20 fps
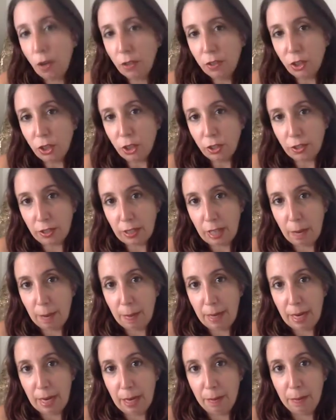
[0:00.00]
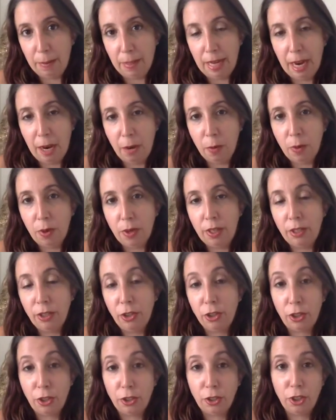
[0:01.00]
starts coming up, now we're going to
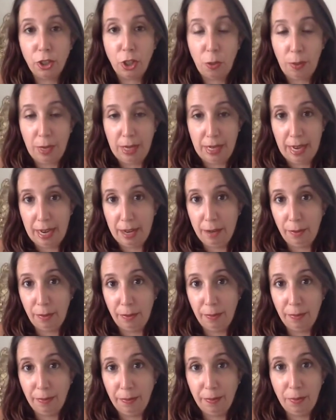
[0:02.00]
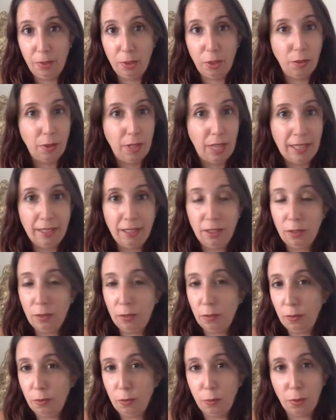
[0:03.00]
start slowing down. So
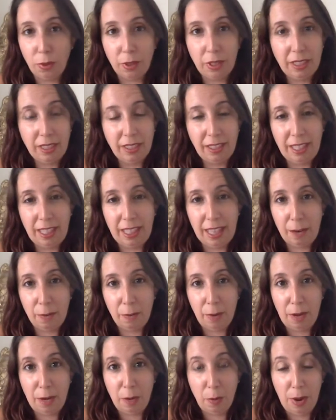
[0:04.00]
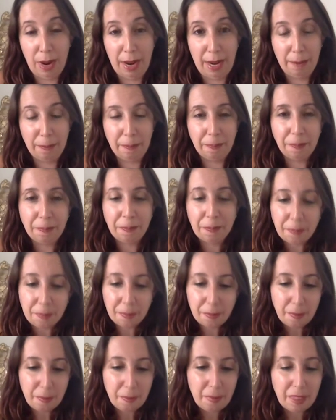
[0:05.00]
we're going to see that right away.
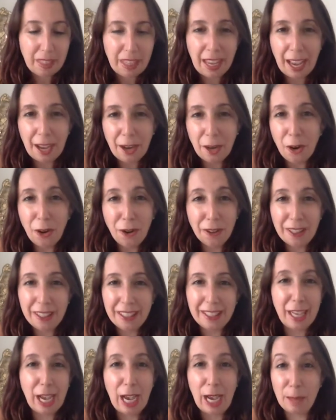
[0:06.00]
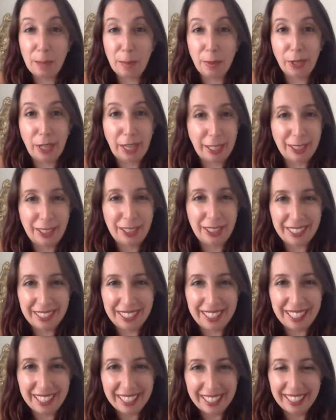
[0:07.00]
I call this
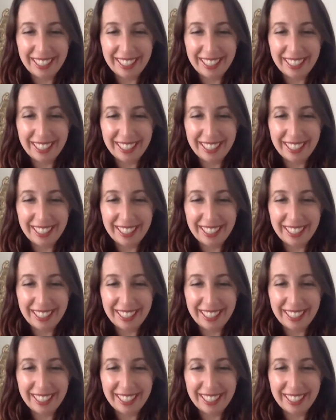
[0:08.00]
hibernation.